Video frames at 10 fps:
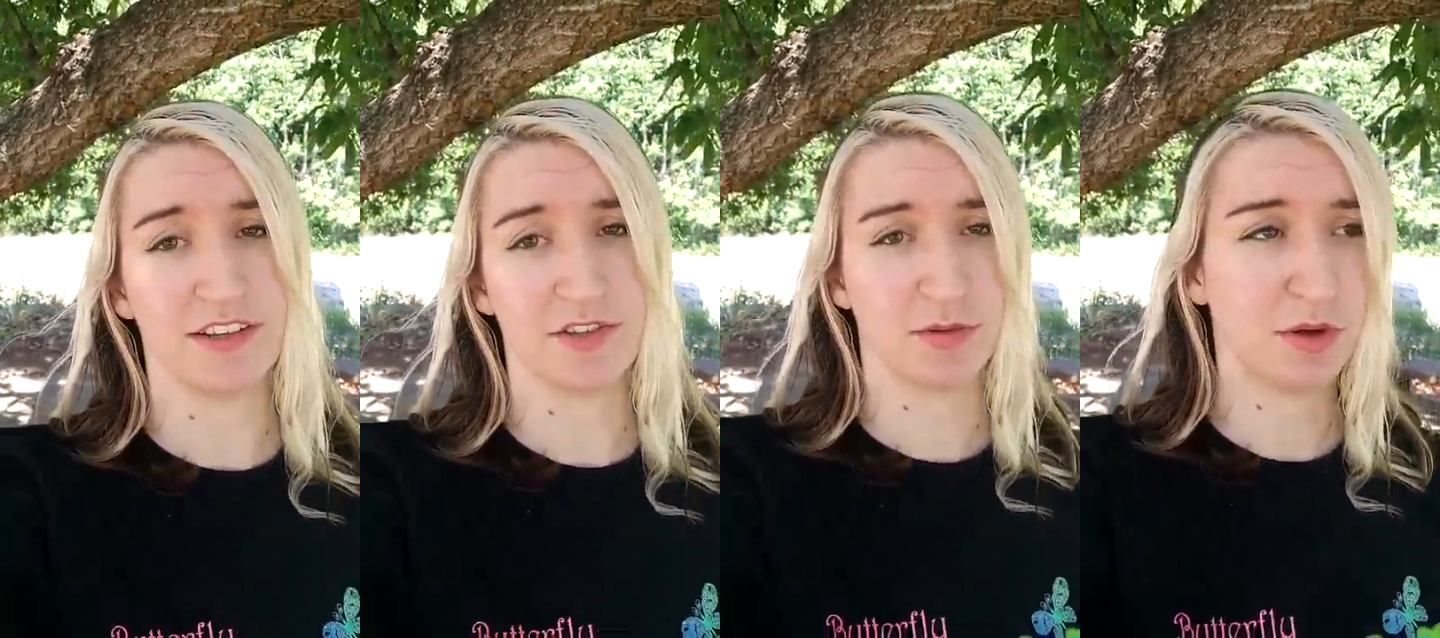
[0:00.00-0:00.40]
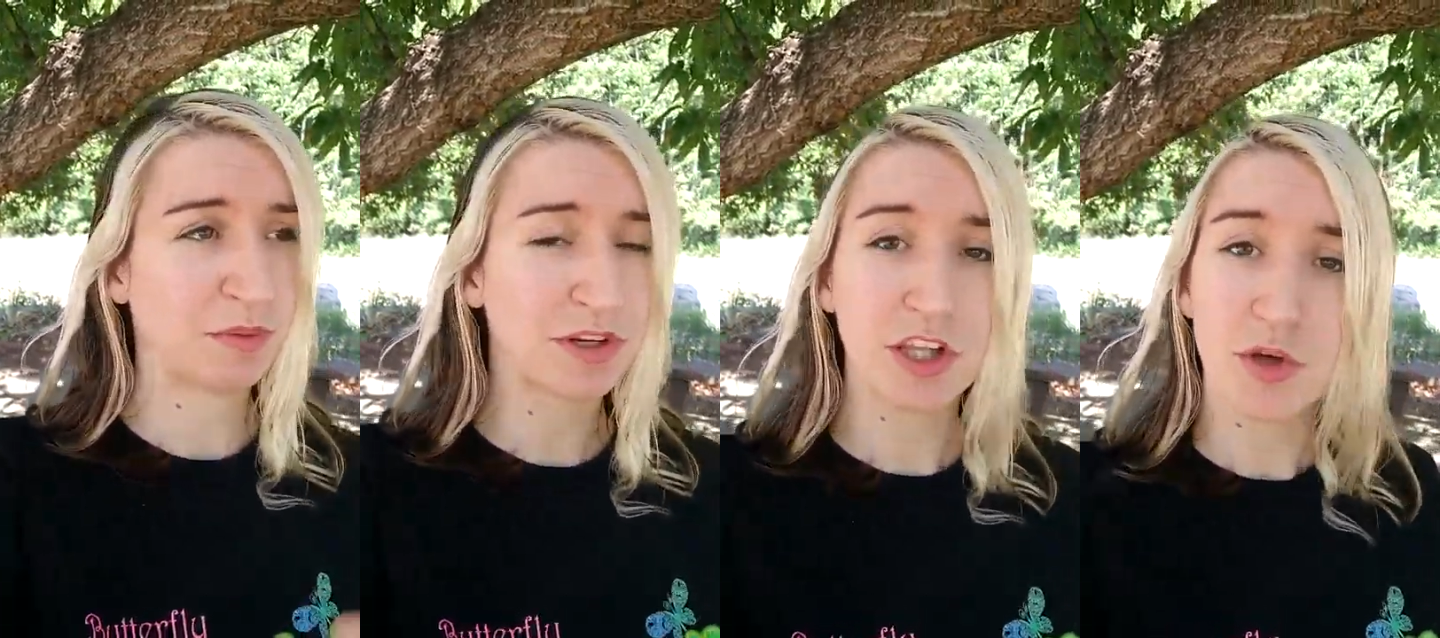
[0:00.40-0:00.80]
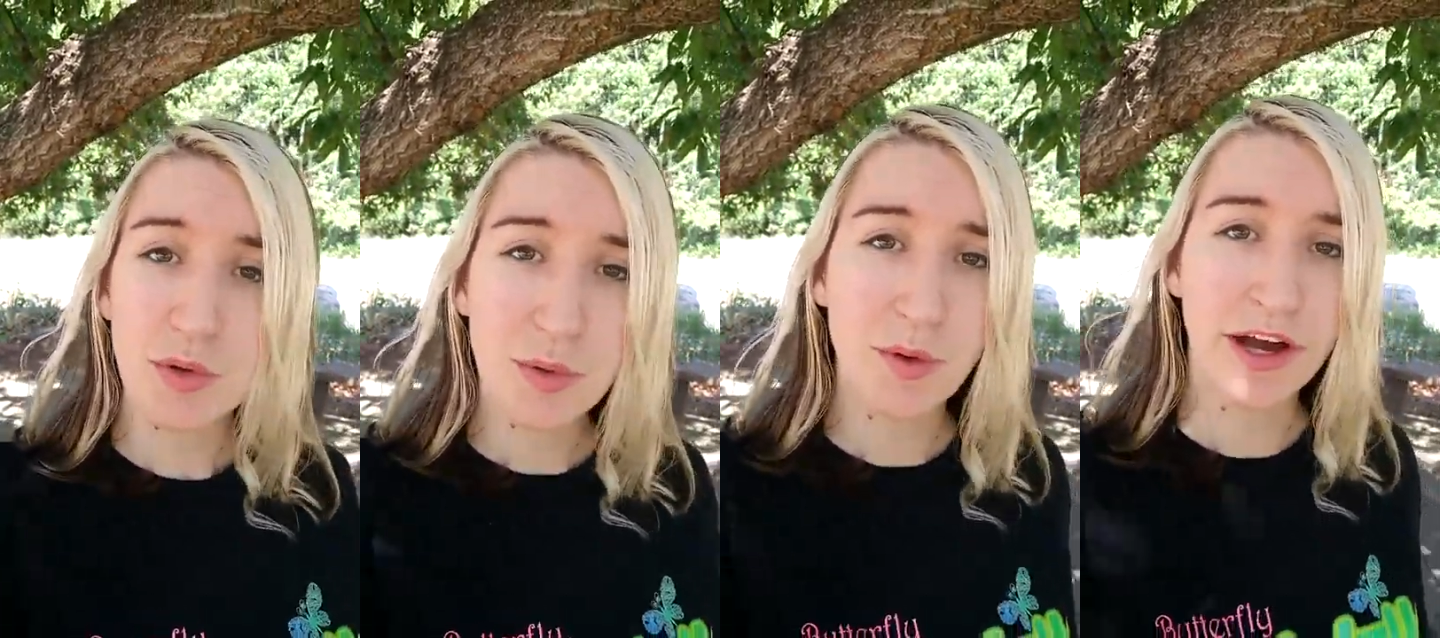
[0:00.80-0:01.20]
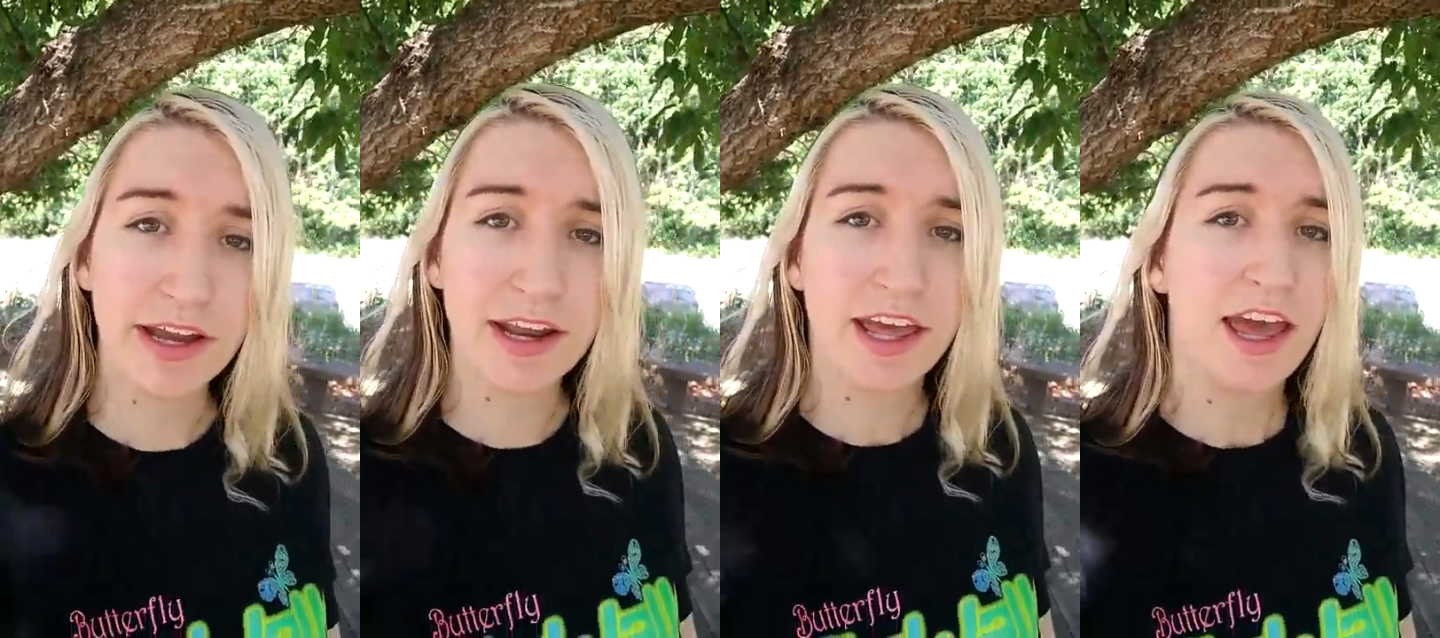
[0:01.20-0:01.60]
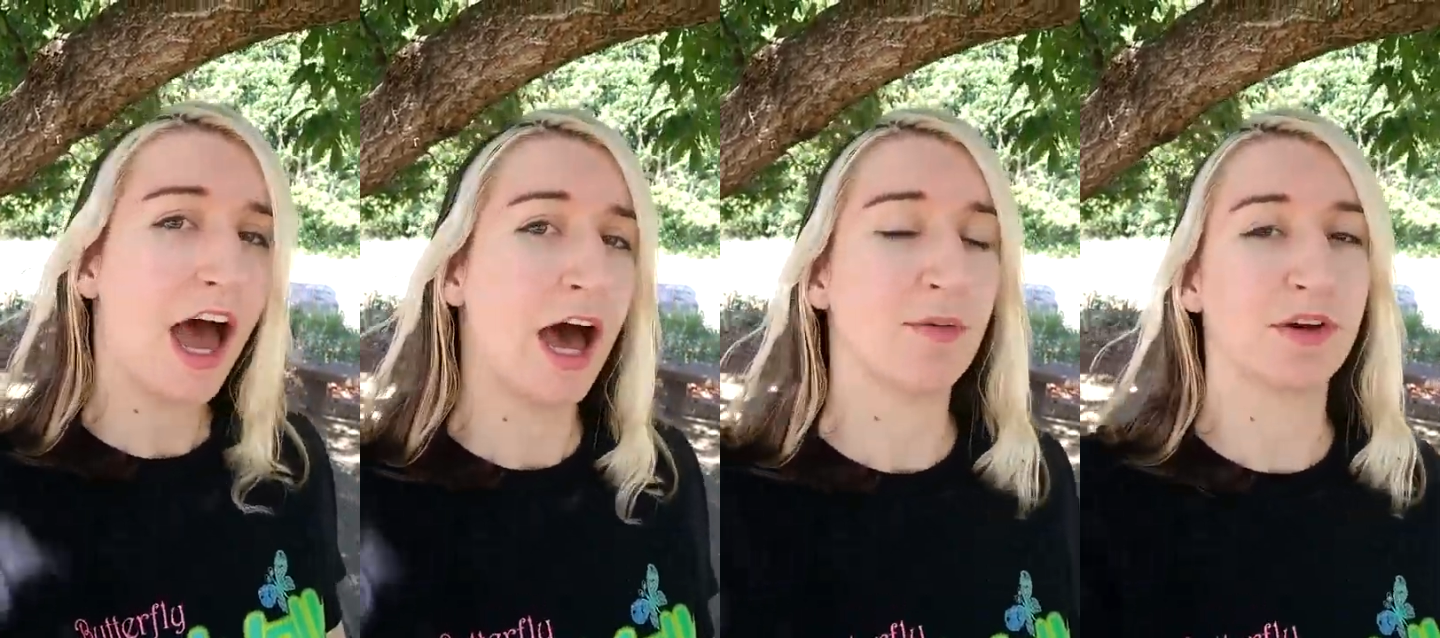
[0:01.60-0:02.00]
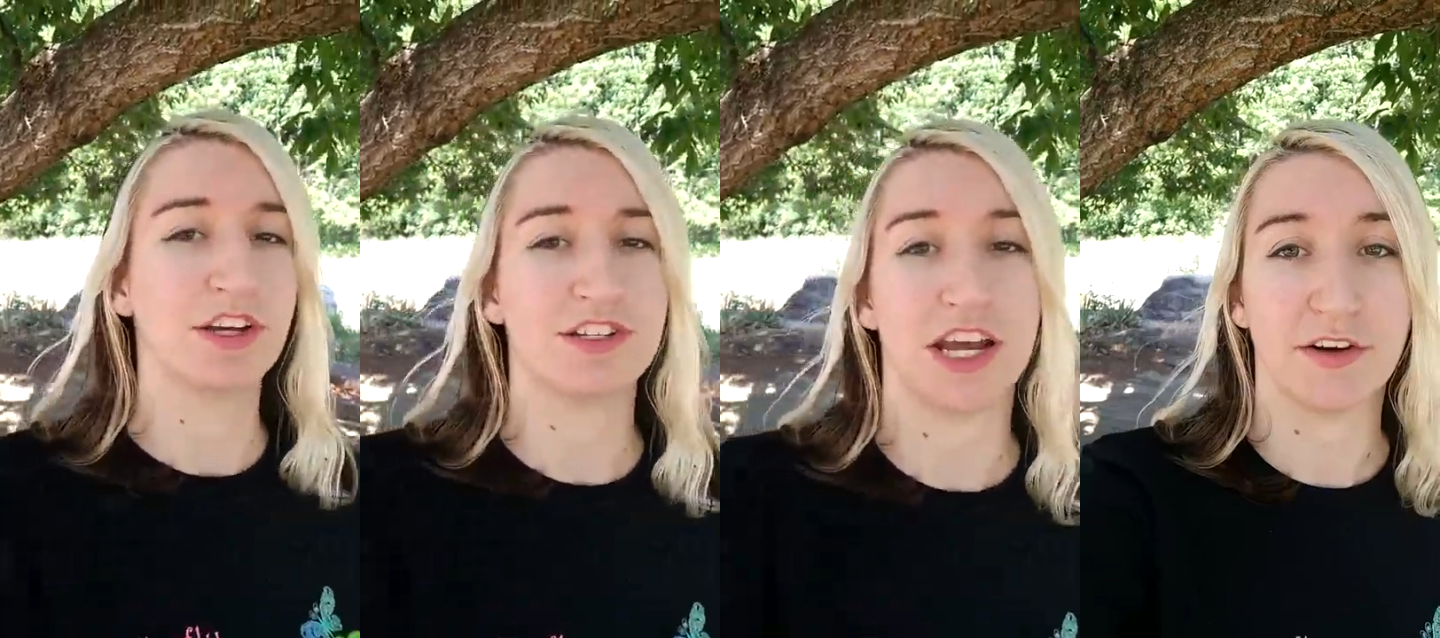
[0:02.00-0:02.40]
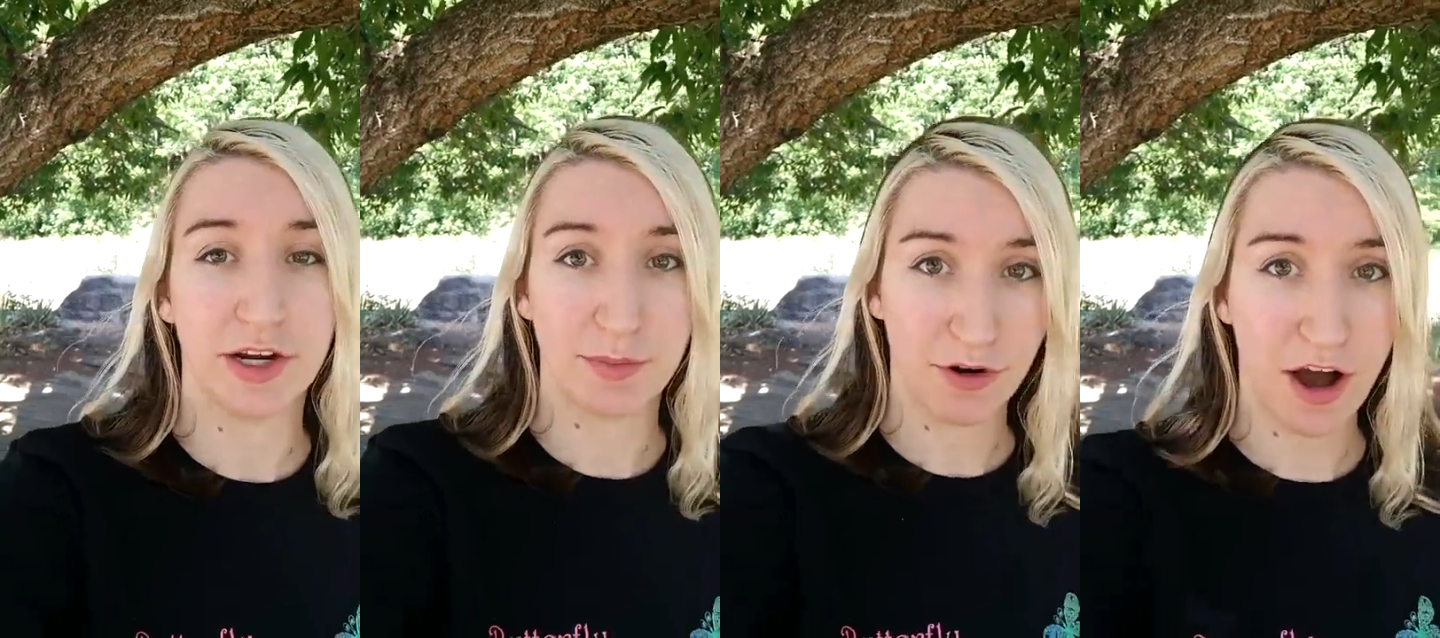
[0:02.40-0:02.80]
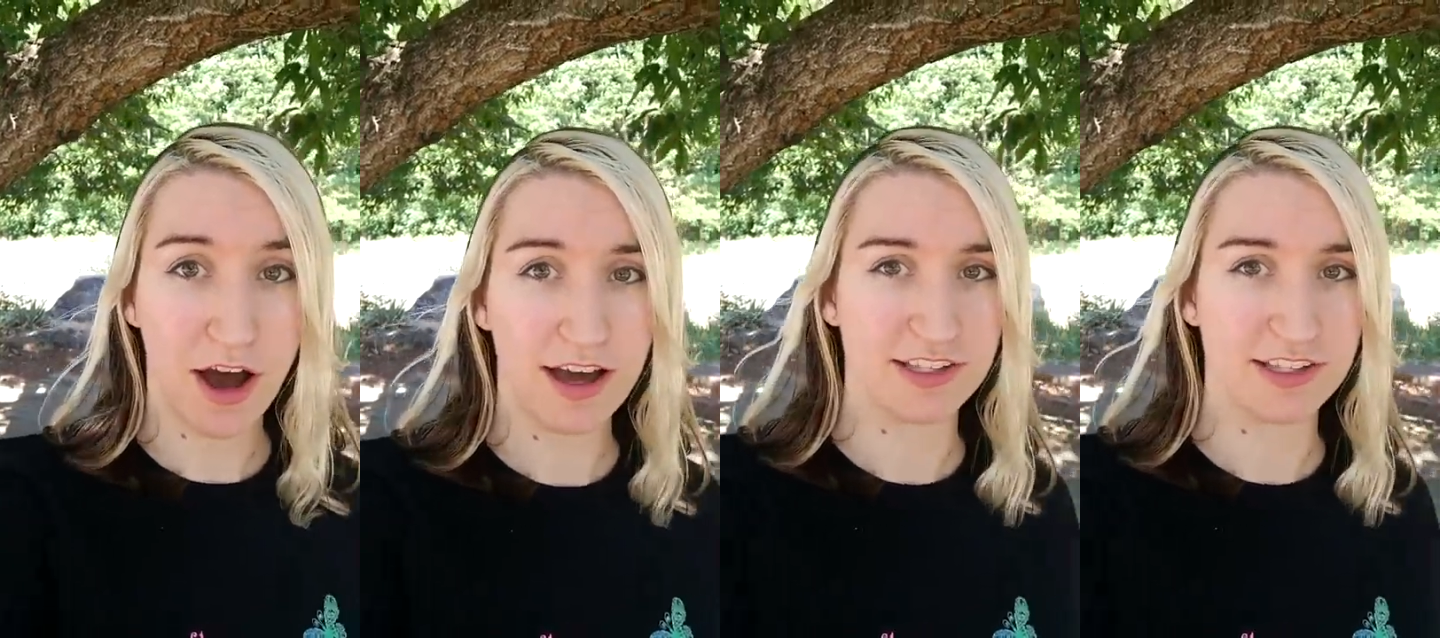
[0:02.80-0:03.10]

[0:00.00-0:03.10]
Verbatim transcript: There's going to be a really cool one um, where you decorate a bra.